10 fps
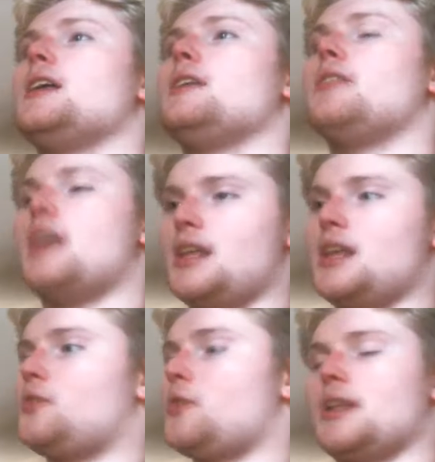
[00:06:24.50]
Then
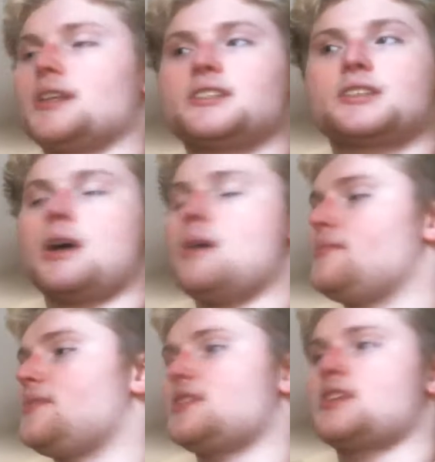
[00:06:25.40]
it created
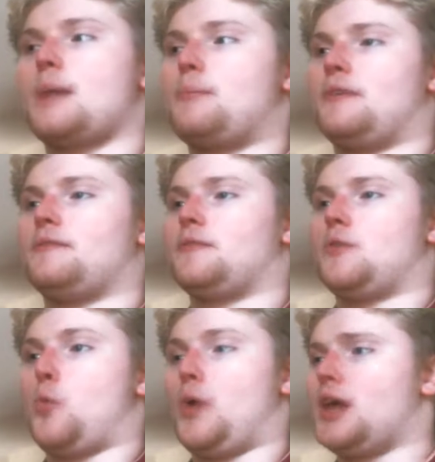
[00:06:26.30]
some type of
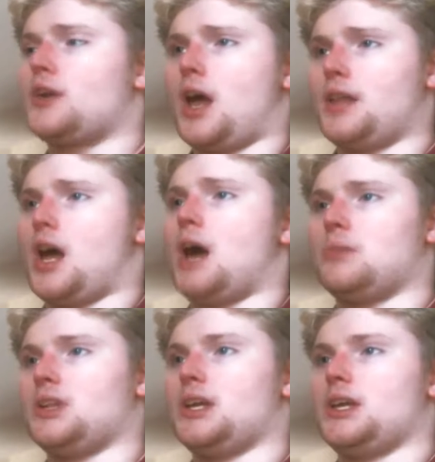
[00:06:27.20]
weird
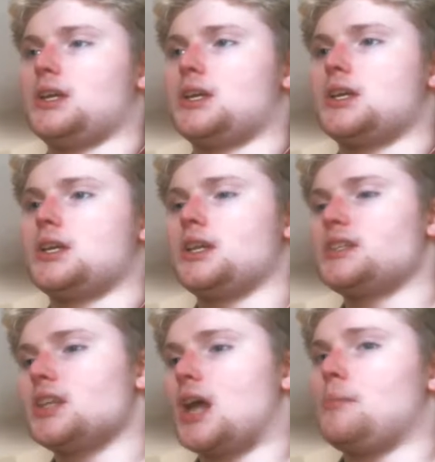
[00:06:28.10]
anomaly. This
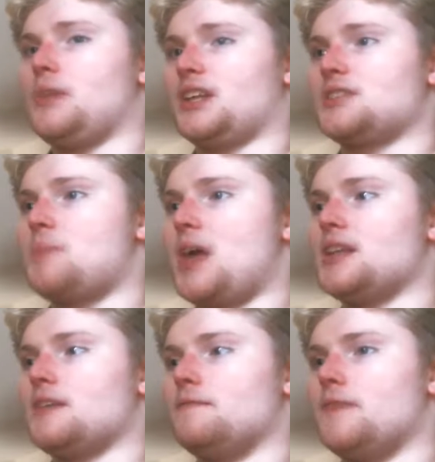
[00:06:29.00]
anomaly
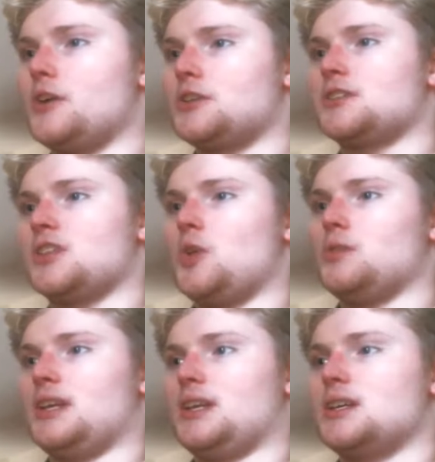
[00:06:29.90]
expanded very
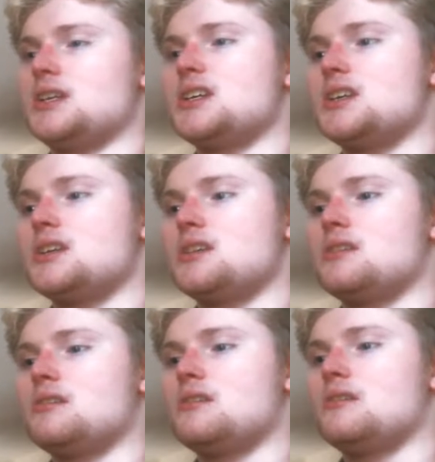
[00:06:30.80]
slowly,
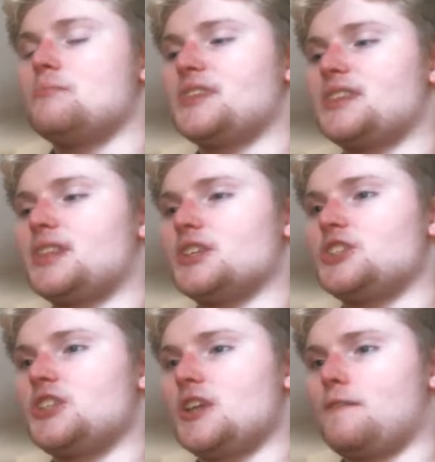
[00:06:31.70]
but the
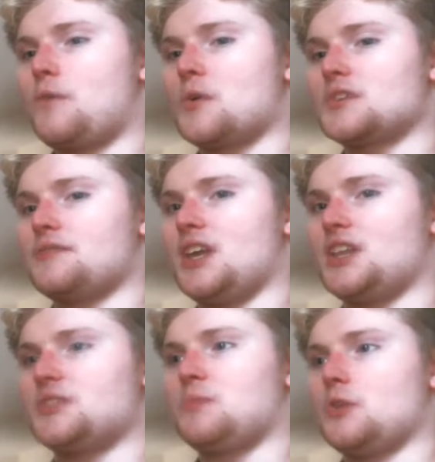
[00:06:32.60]
sheer force of the
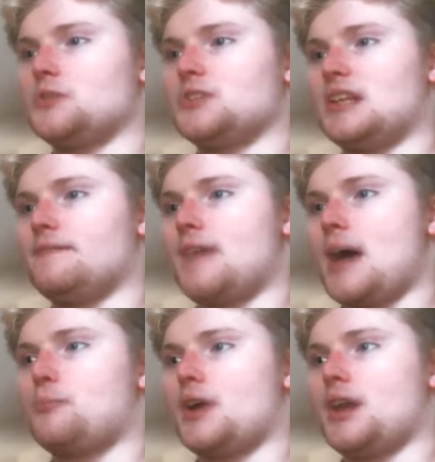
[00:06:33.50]
explosion
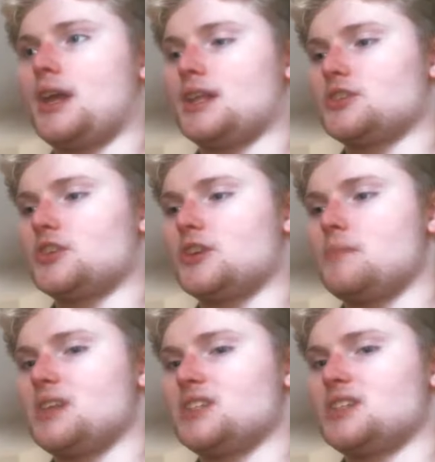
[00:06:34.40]
evaporated and turned
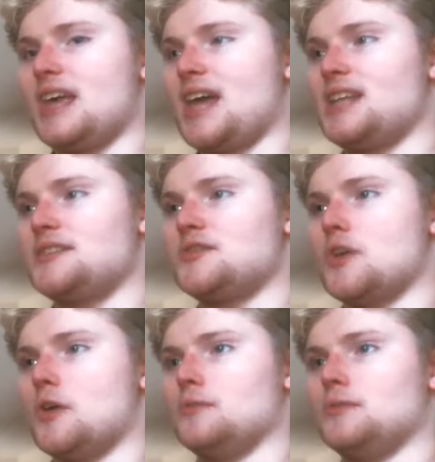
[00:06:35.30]
them into end
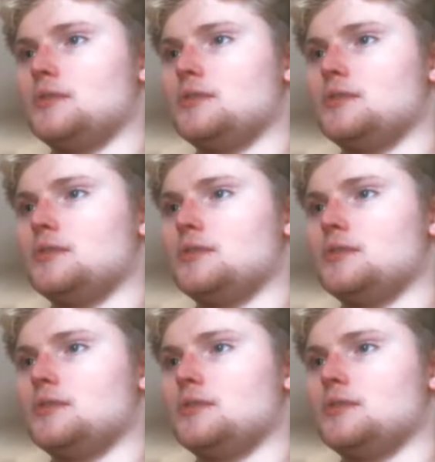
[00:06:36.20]
stone.